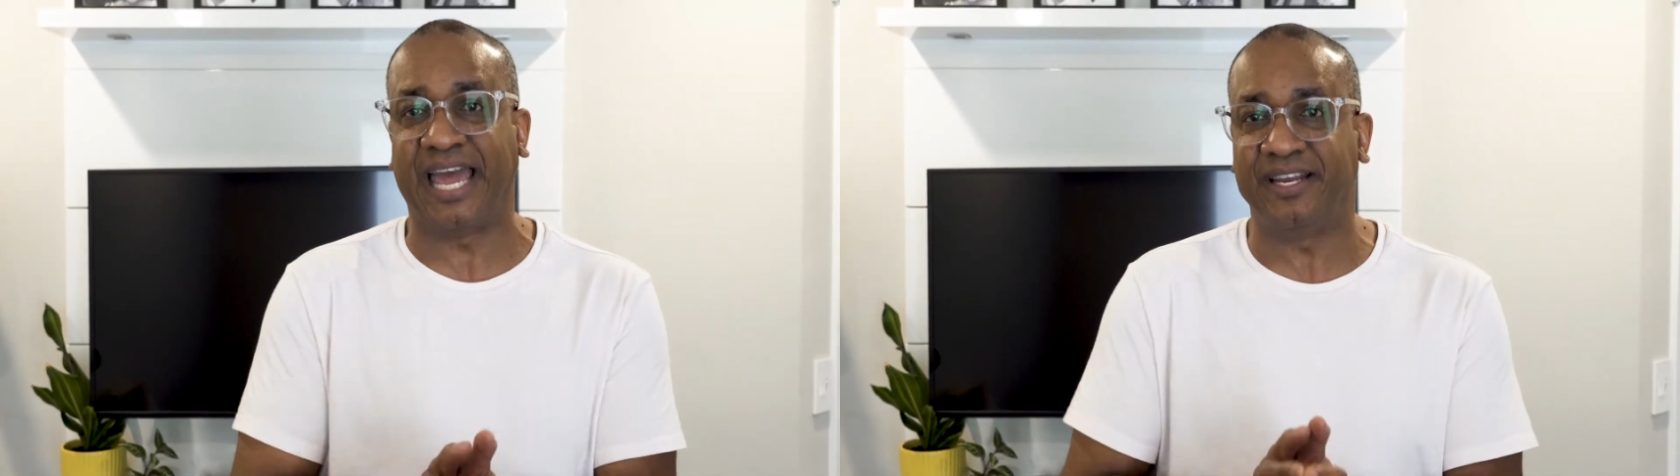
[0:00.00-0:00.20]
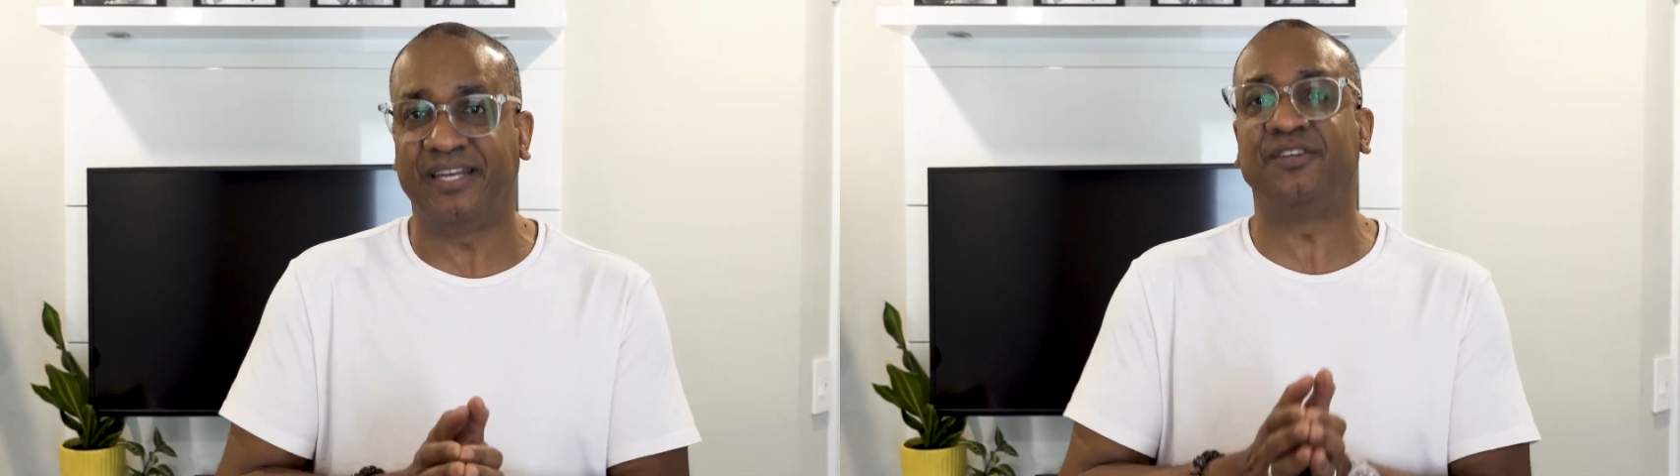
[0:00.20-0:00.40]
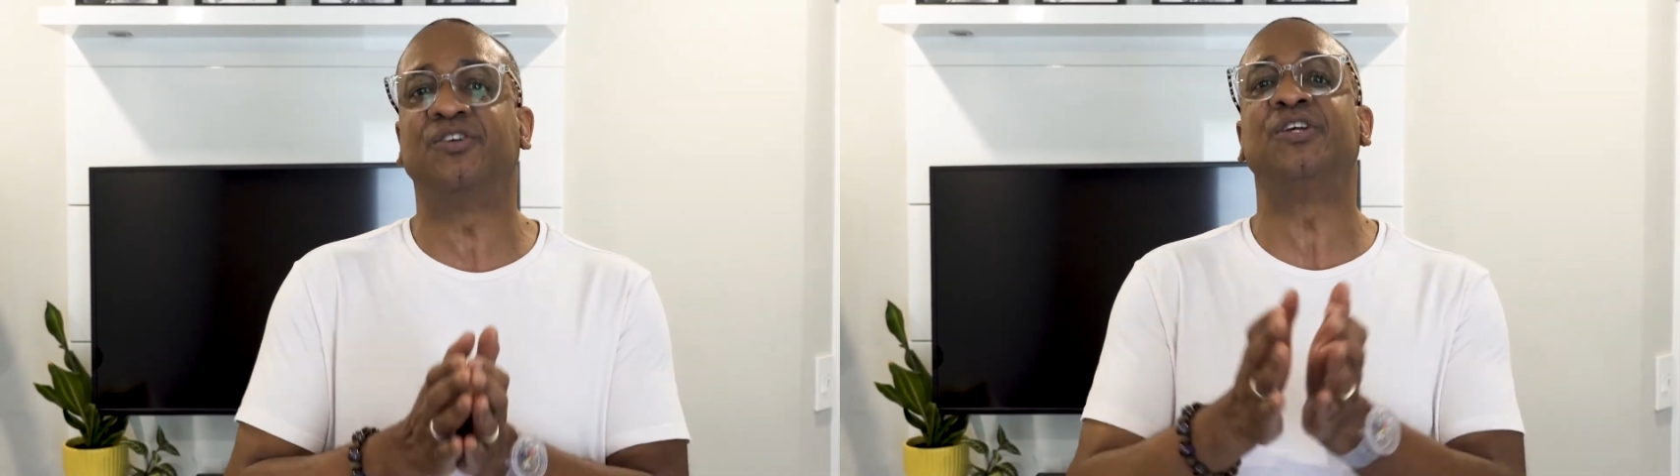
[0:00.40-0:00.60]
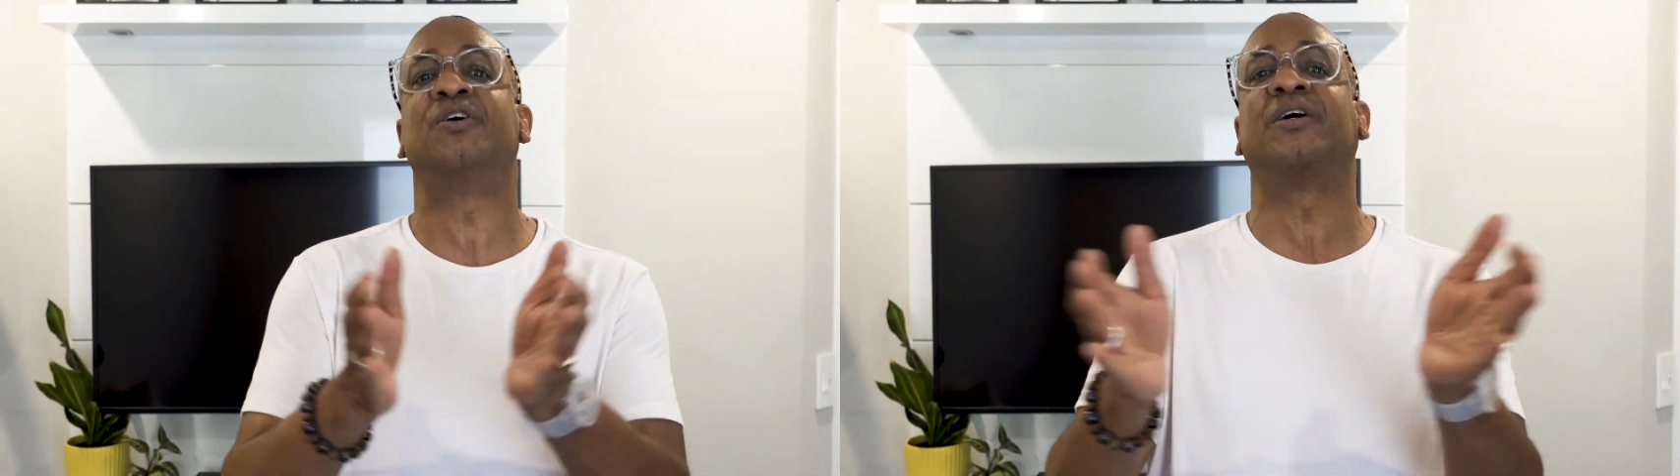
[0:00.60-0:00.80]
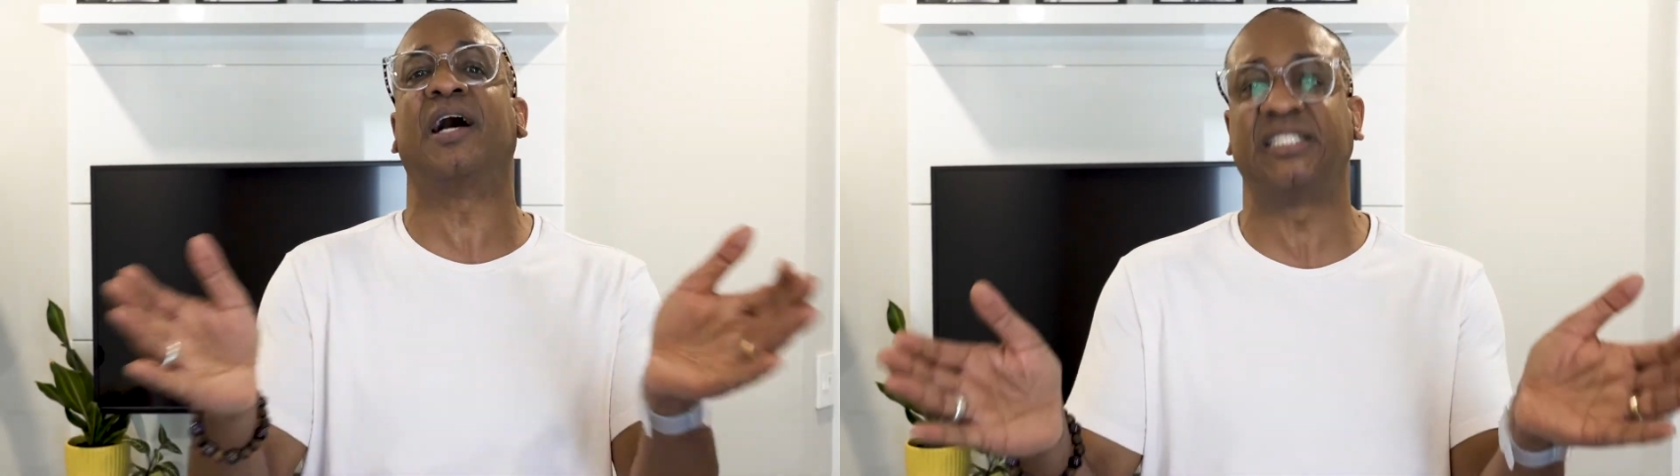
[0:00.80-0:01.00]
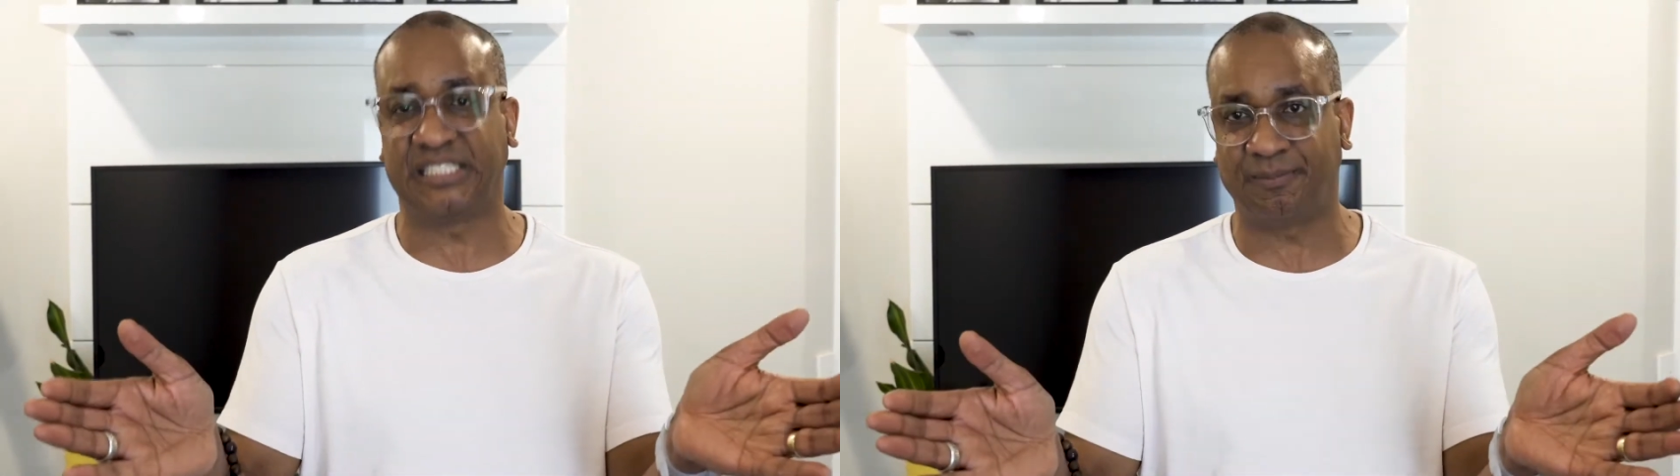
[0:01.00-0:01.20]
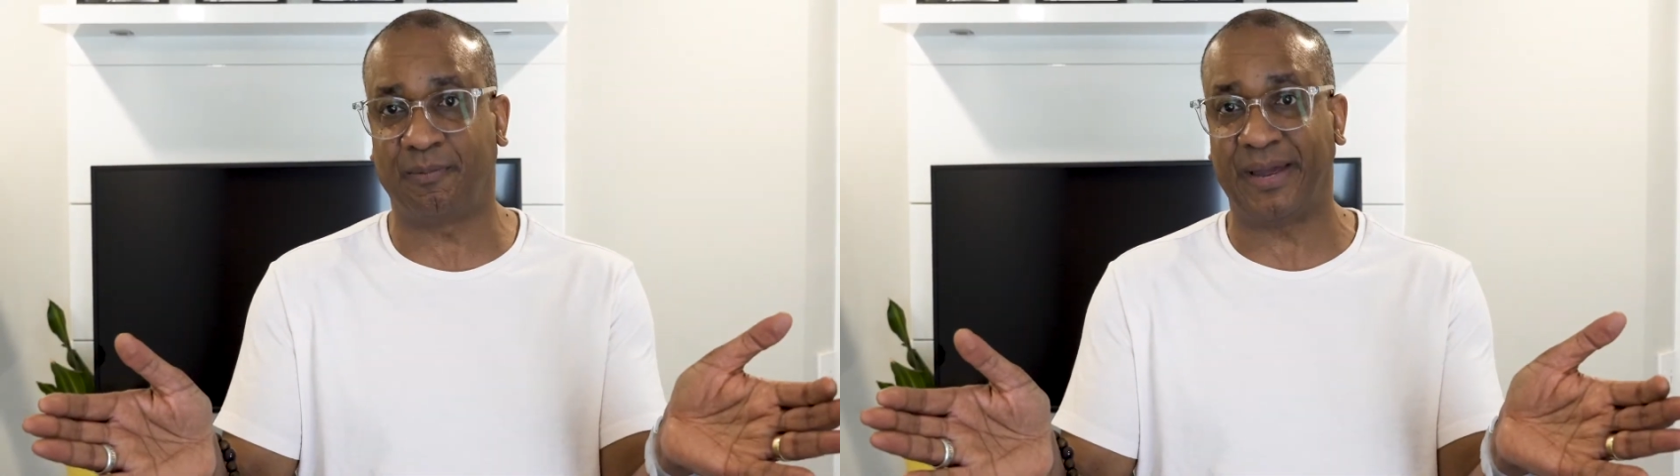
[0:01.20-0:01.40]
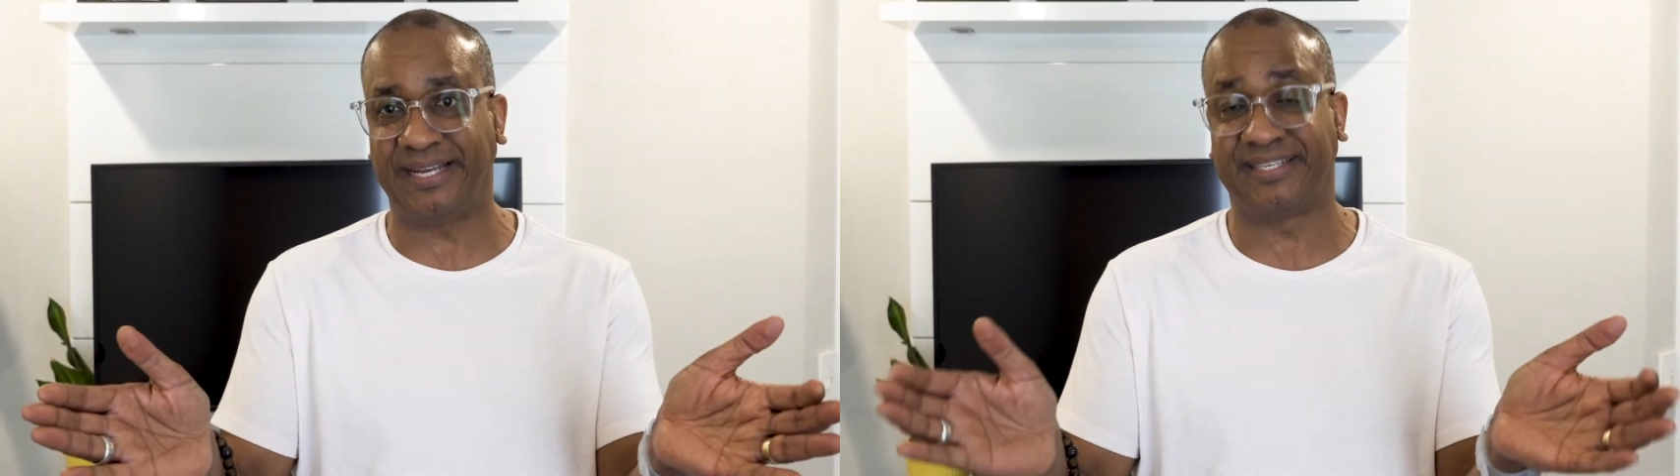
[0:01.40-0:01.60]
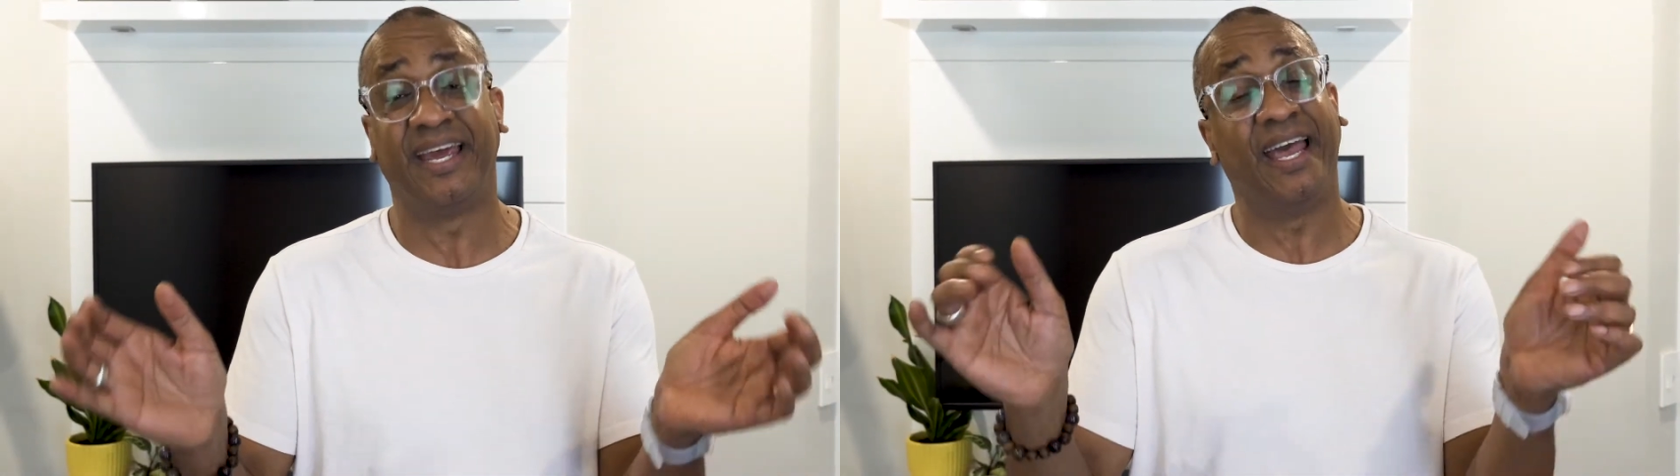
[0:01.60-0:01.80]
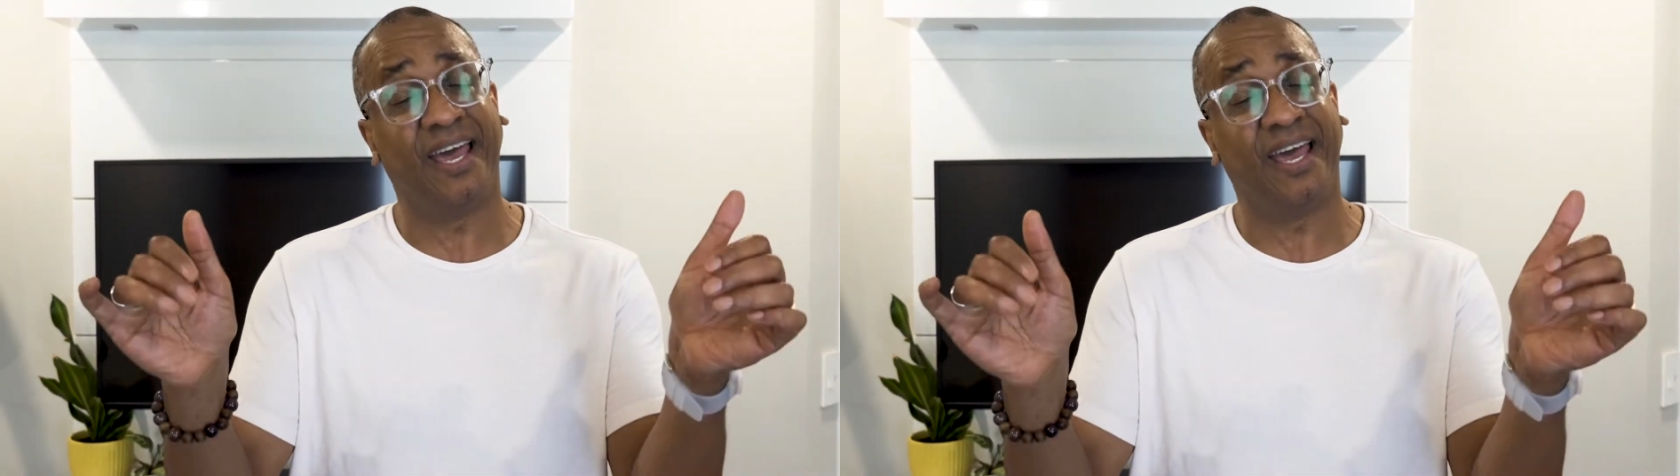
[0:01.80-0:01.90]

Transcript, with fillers: and into your customer base